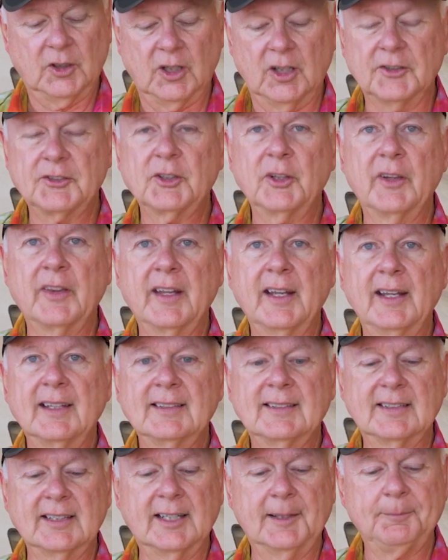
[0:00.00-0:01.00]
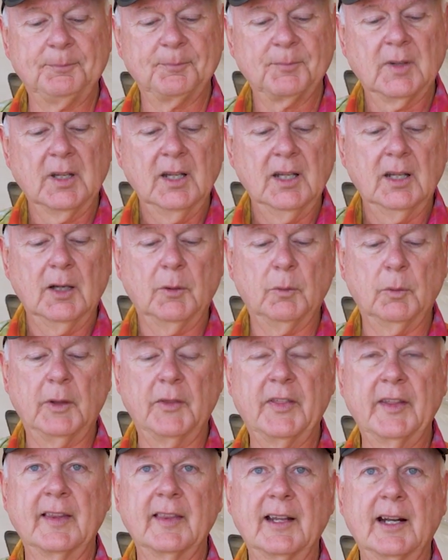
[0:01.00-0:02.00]
also on the headset,
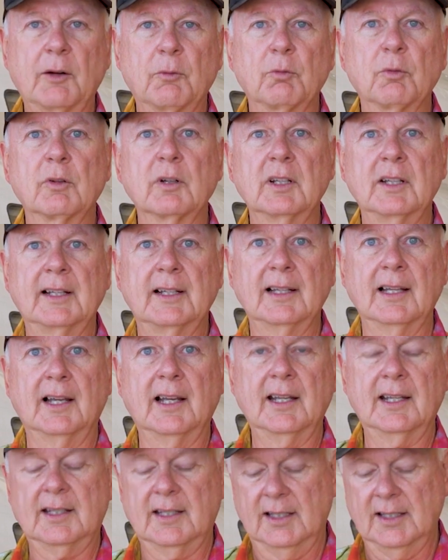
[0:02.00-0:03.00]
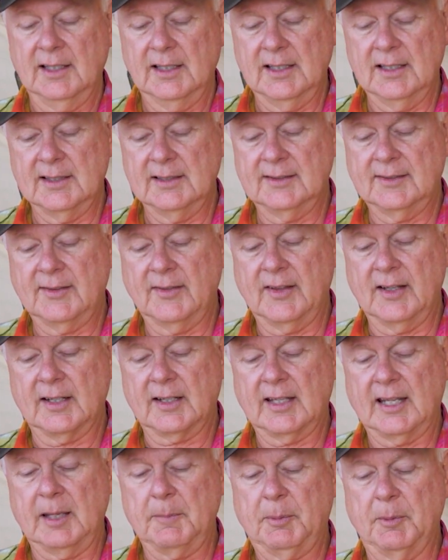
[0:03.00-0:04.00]
one thing that I really like is the
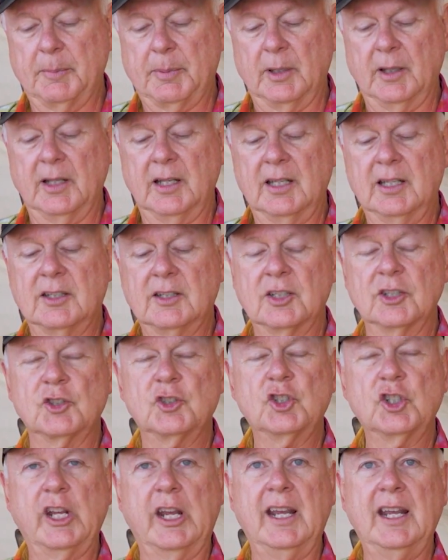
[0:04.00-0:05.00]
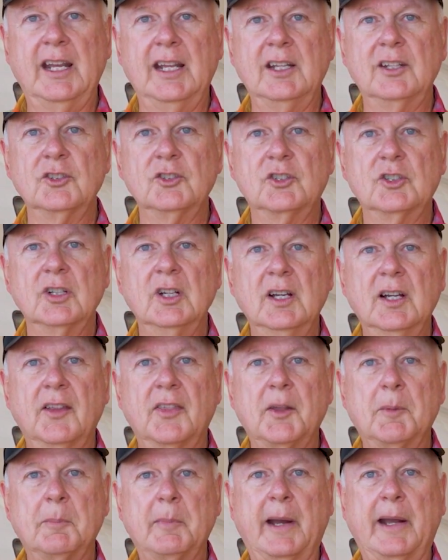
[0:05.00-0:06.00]
capability to change
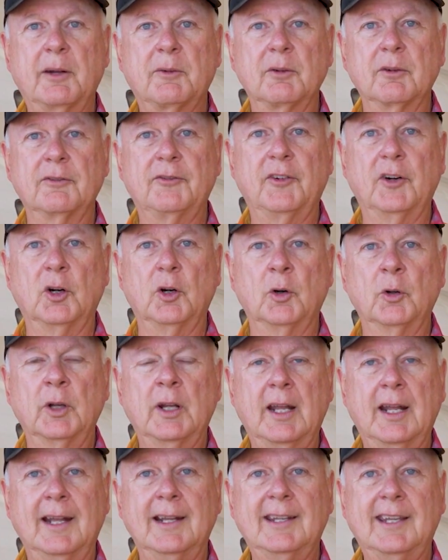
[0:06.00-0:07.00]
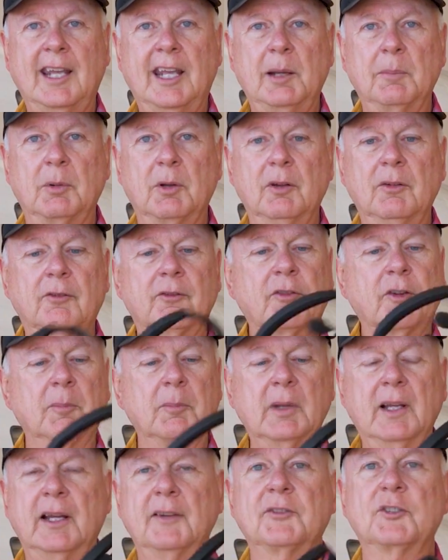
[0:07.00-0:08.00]
the microphone and cable
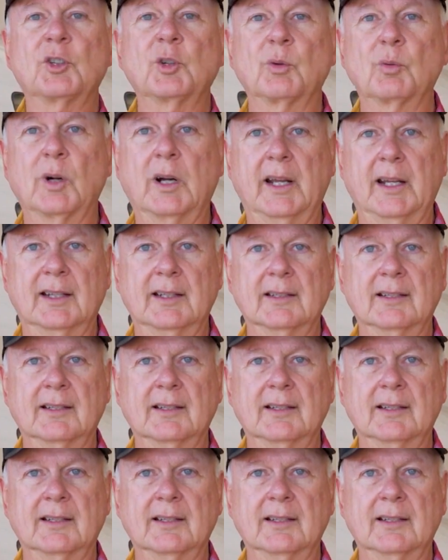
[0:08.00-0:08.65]
from left to right.